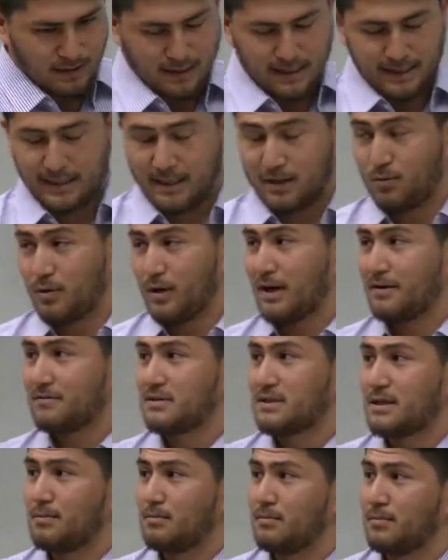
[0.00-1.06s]
And then we'll have
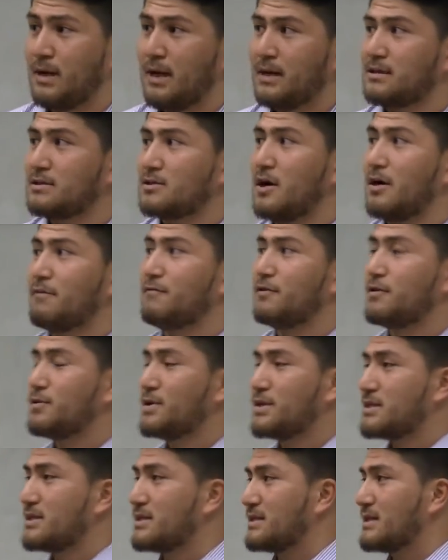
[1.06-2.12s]
some time for
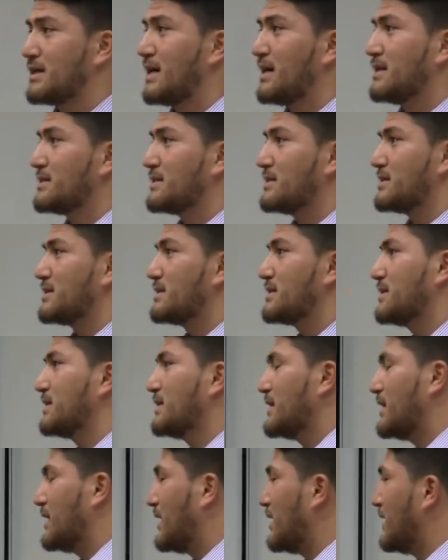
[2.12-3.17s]
questions and answers
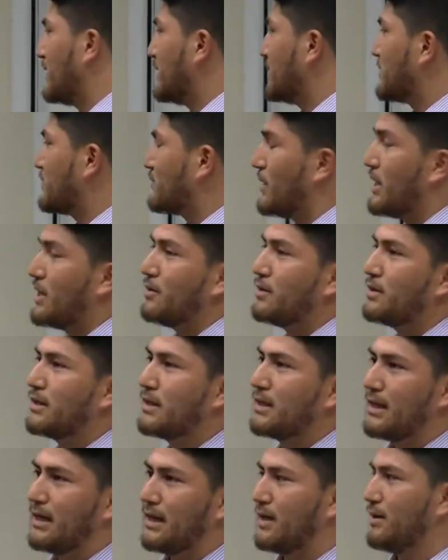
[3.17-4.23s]
as well.
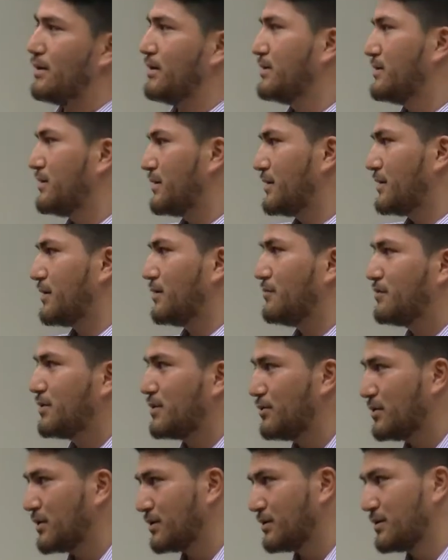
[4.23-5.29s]
And hopefully
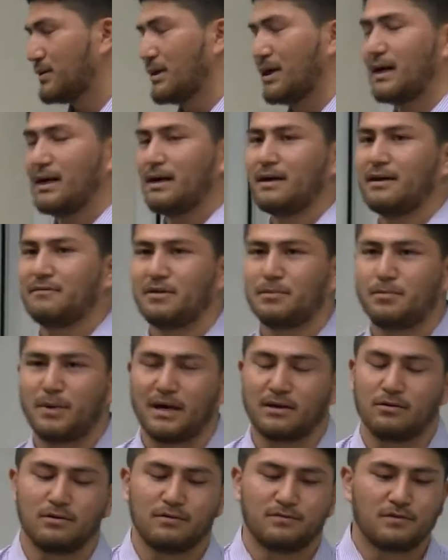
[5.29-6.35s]
we'll have the
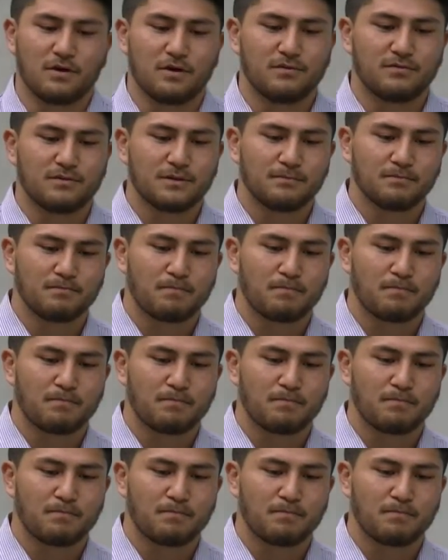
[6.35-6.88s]
panel involved.